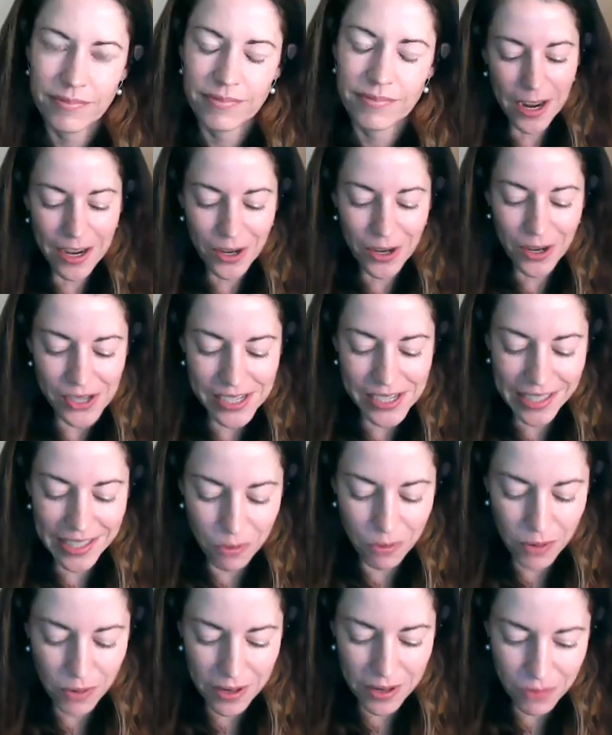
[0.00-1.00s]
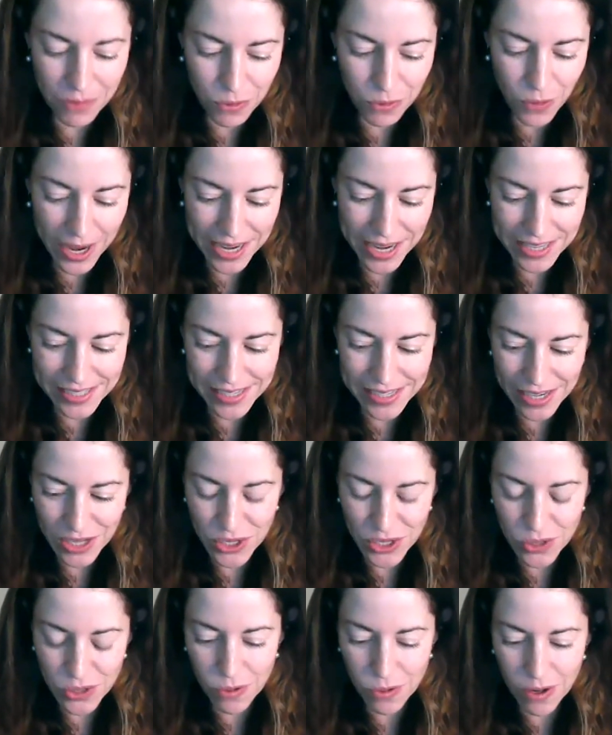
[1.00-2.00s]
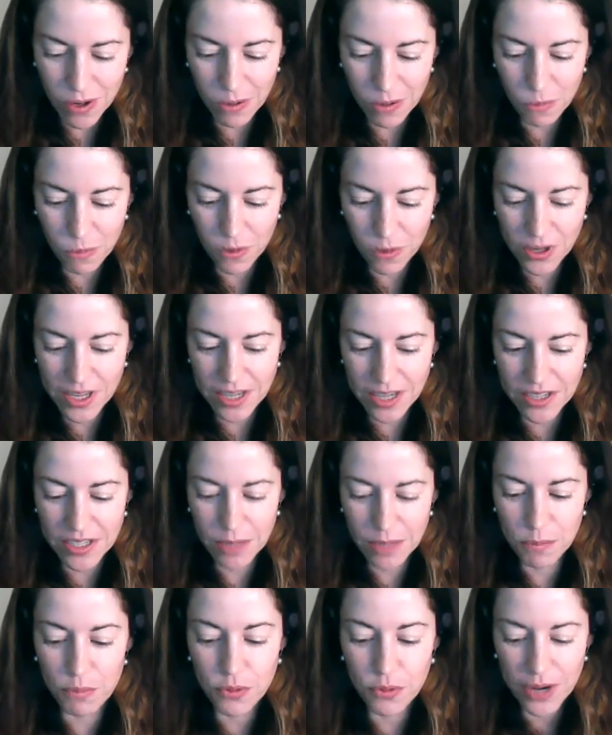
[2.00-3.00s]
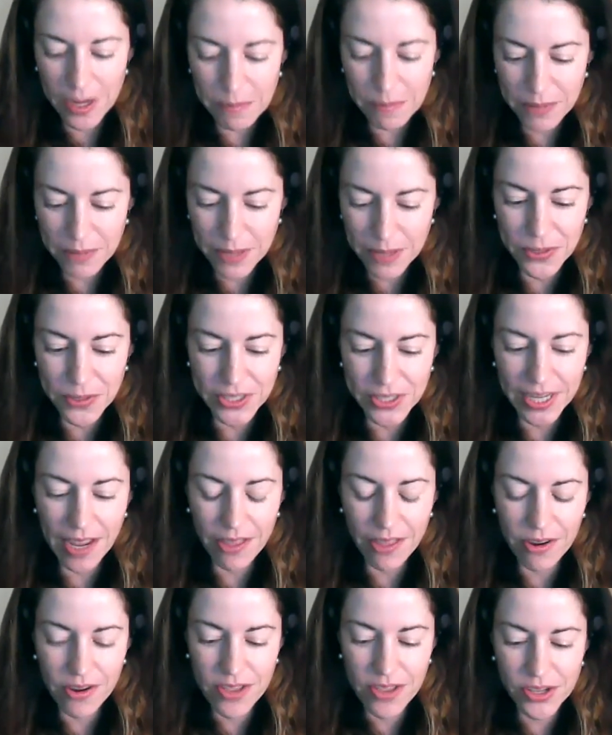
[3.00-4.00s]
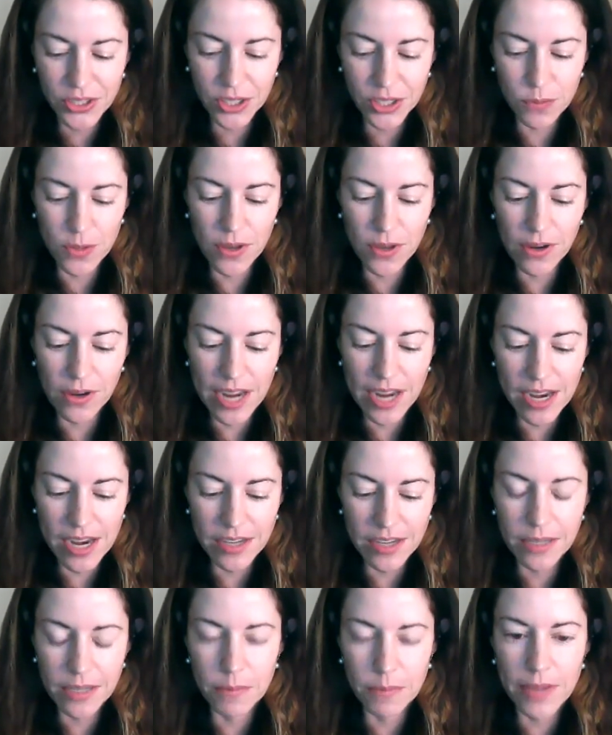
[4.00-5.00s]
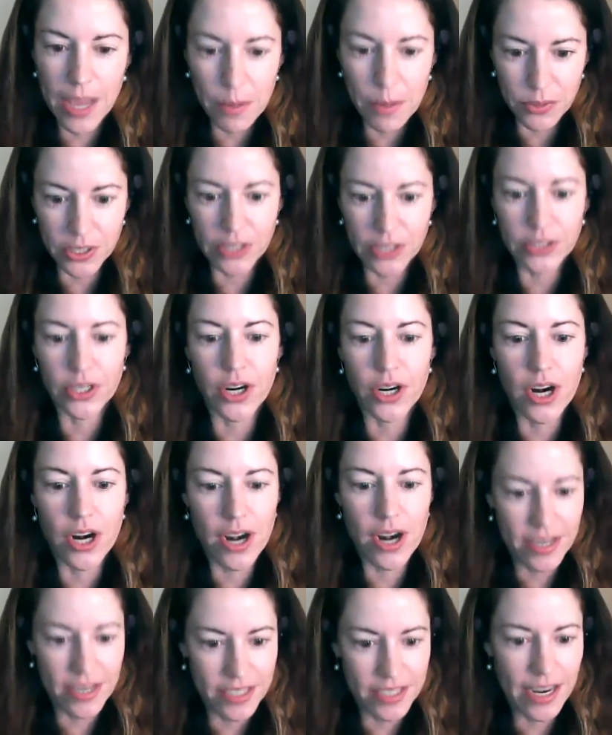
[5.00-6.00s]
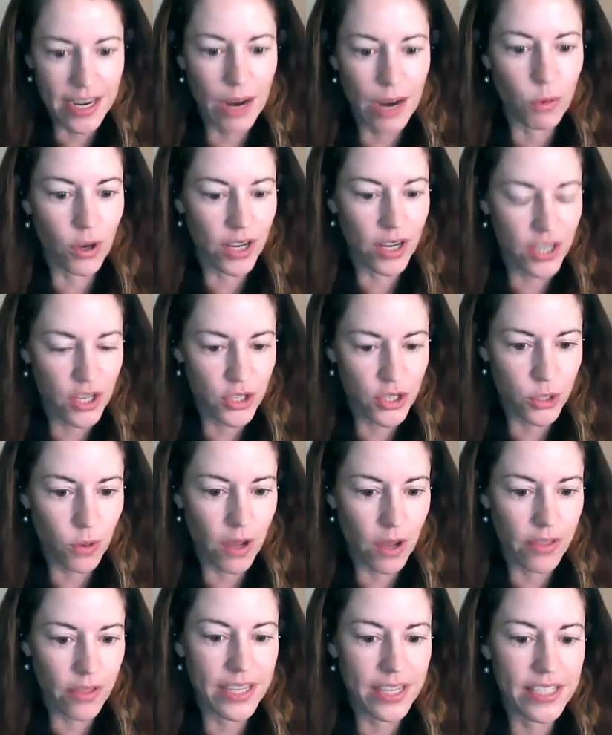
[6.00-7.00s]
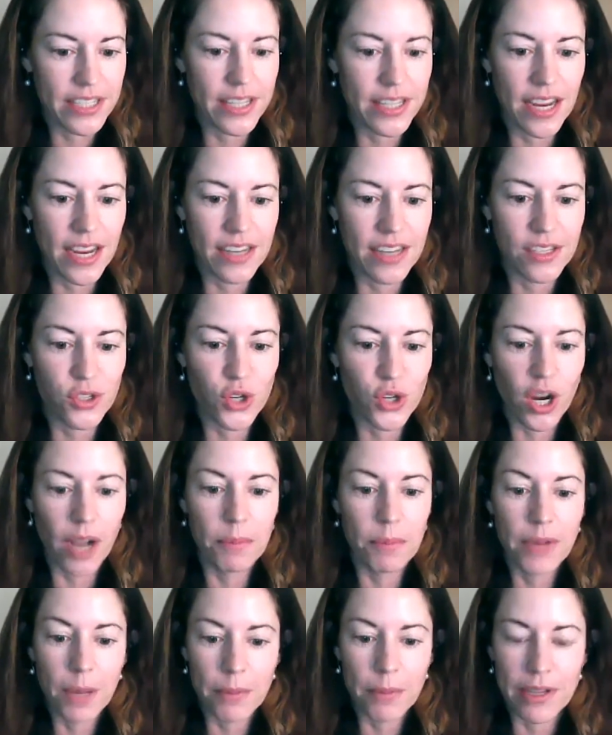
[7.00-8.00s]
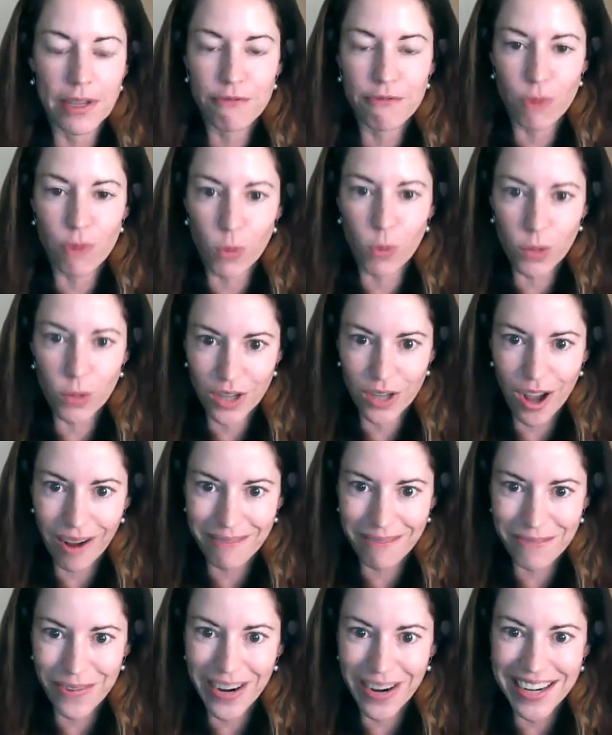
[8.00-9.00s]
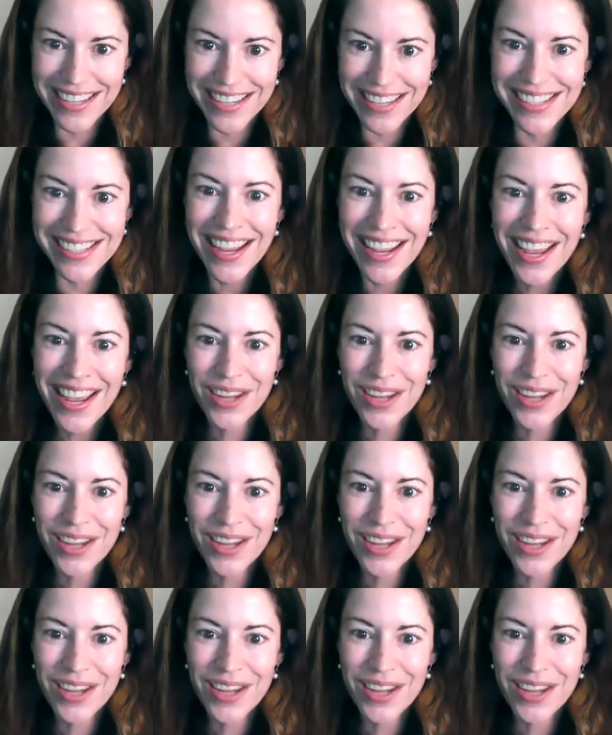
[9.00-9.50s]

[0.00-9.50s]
I heard that one of the ways that you are working to bring people together in this community to be able to learn and to network and to do all these things is your upcoming Forward conference.